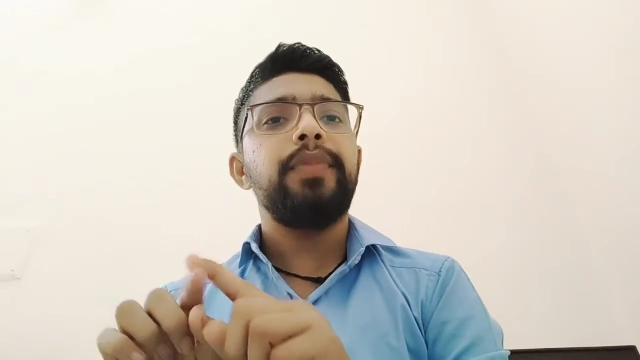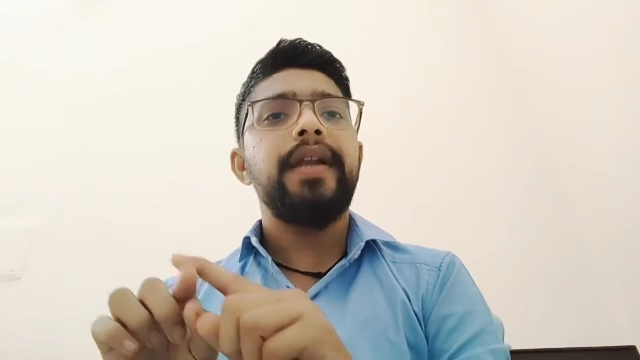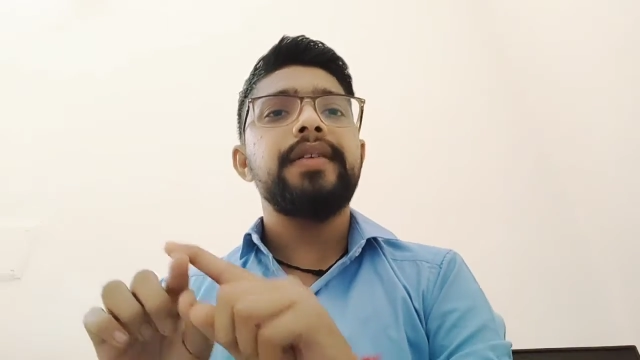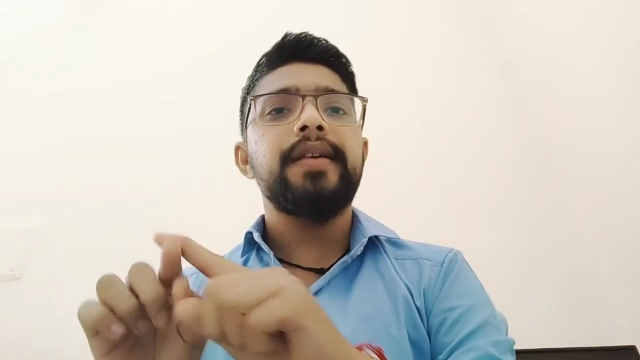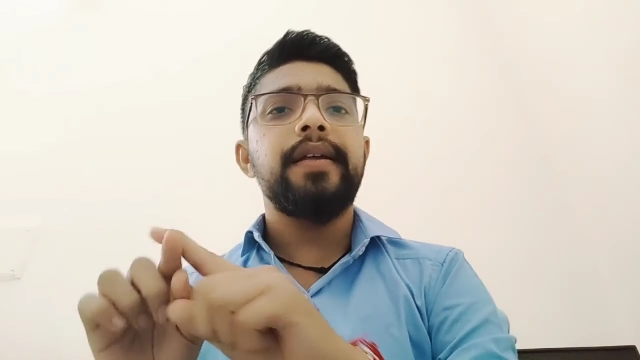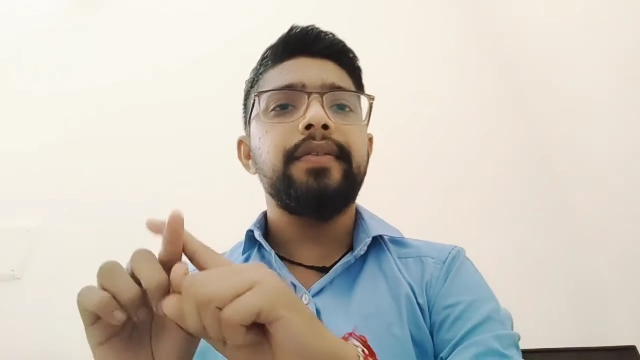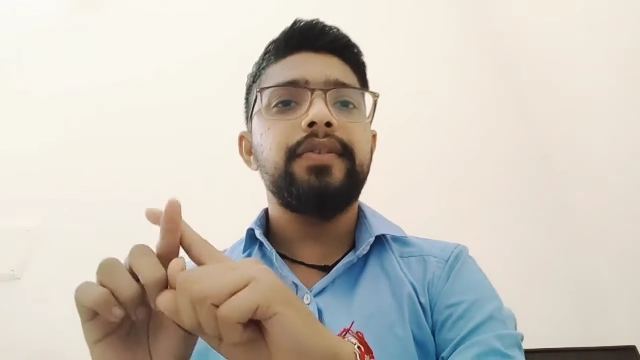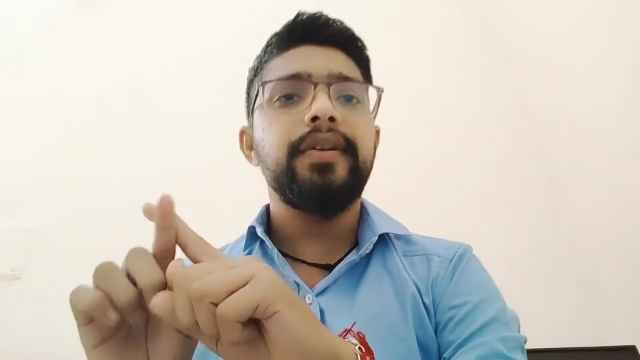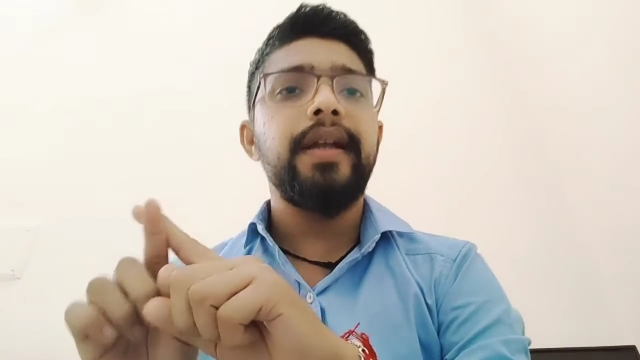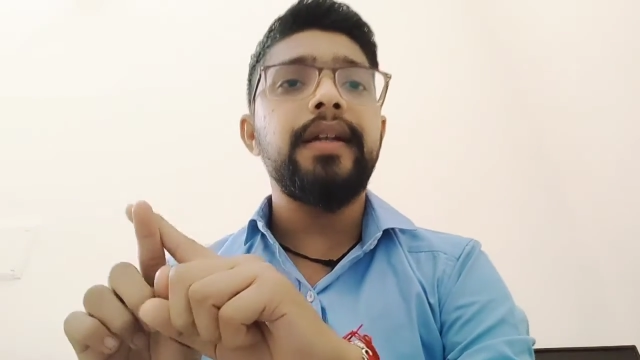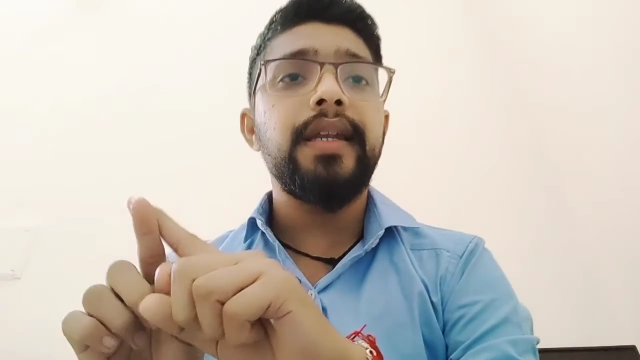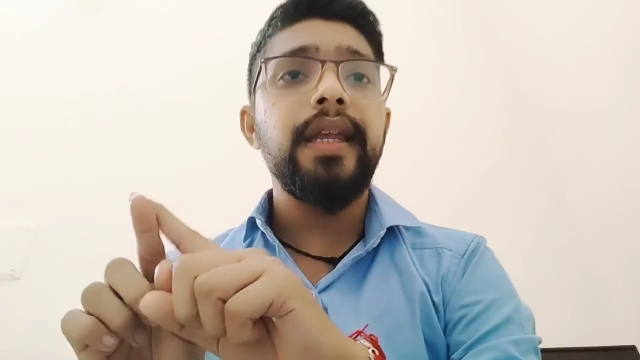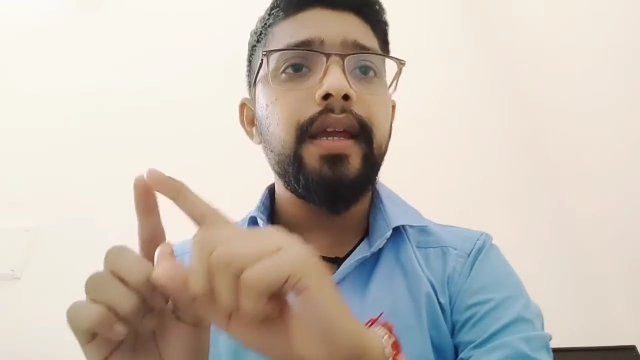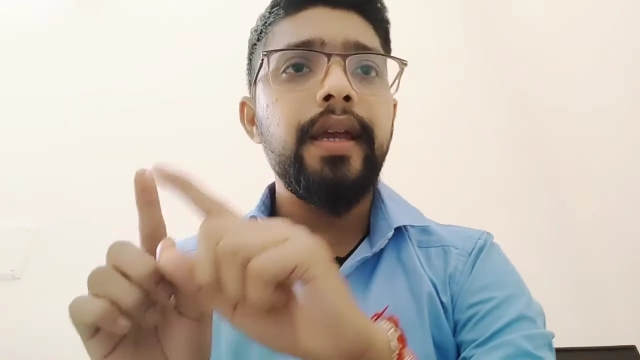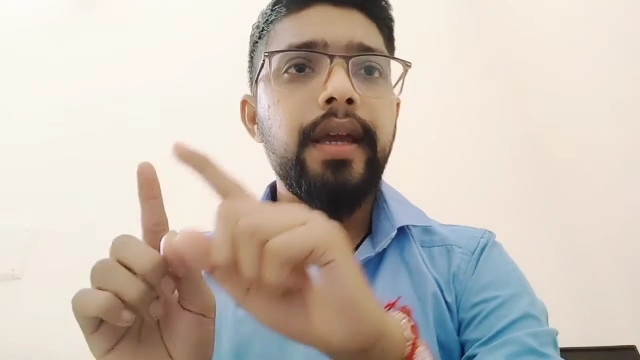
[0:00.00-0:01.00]
that is
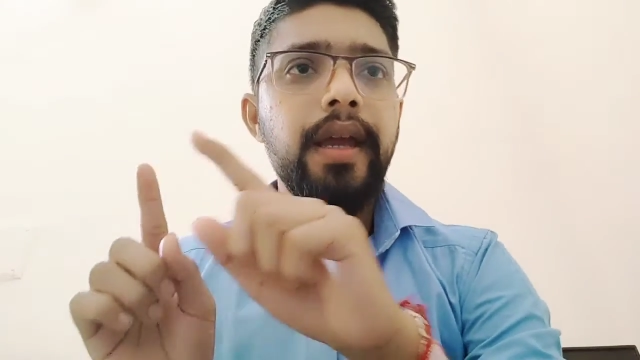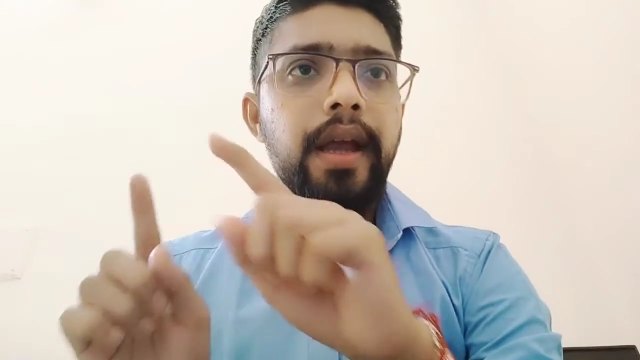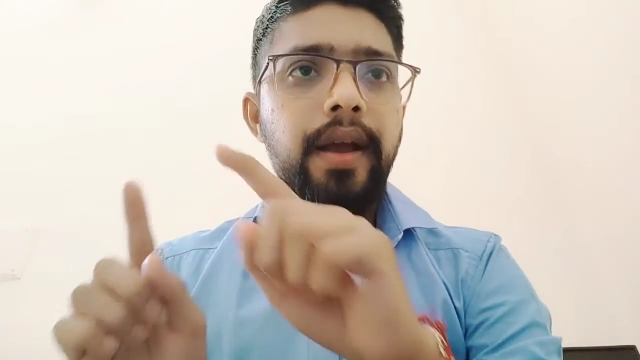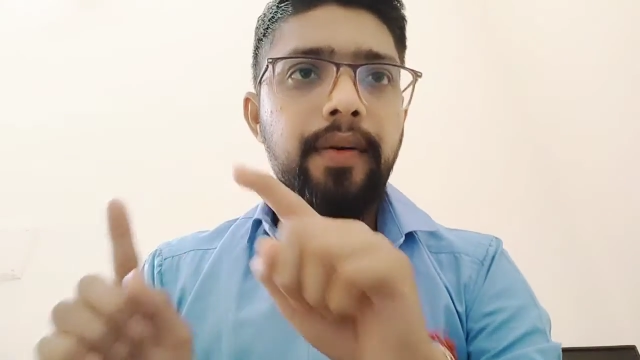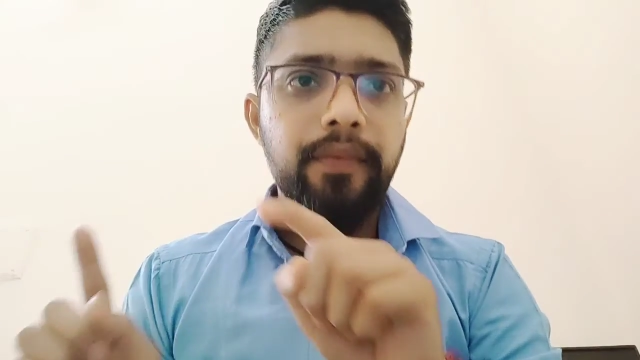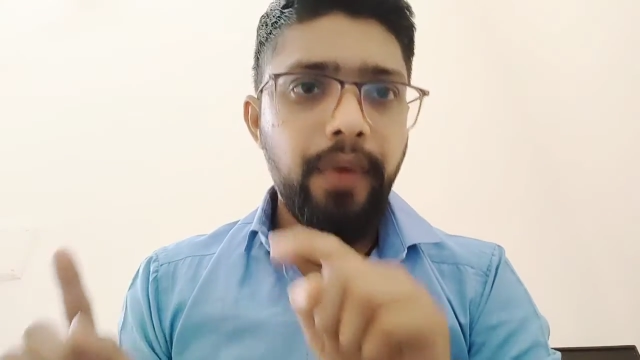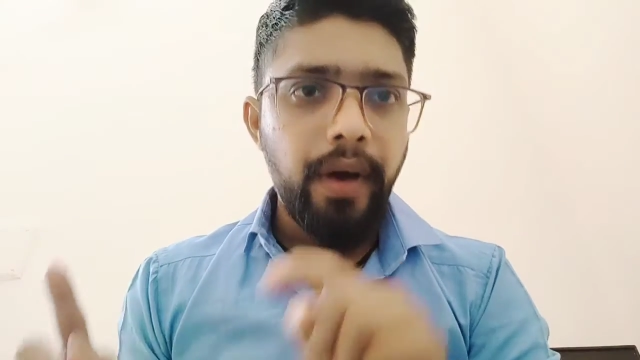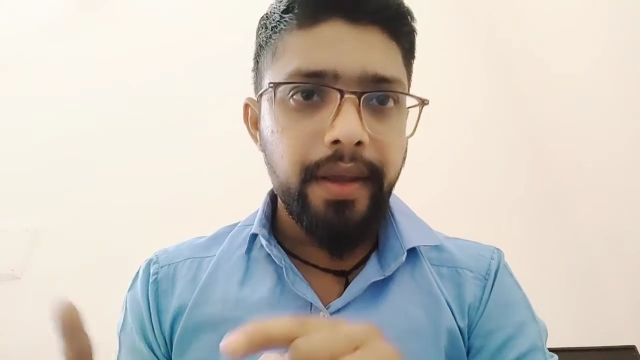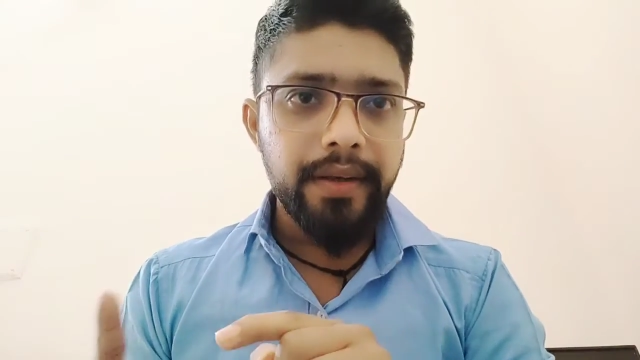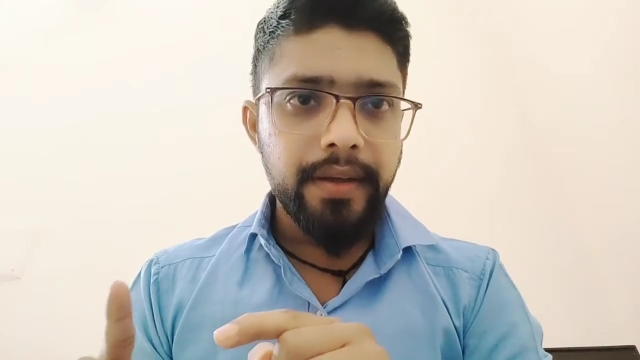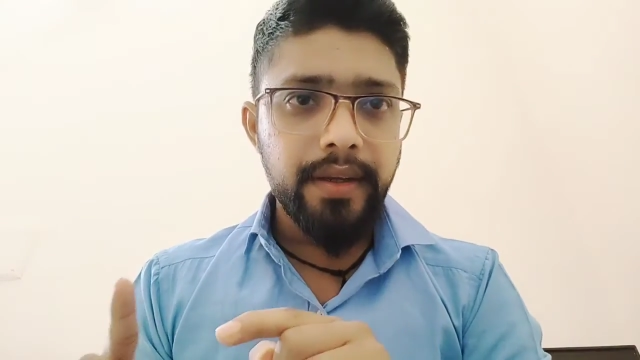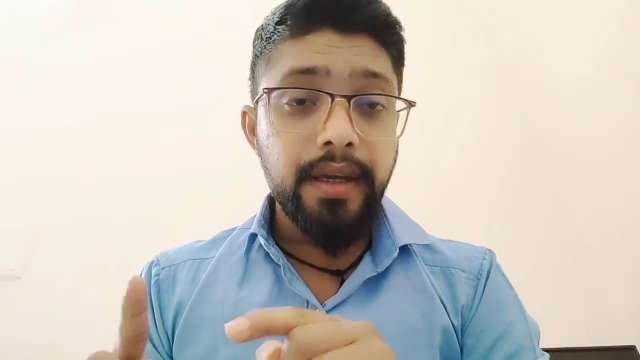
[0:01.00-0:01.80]
NCLT 1,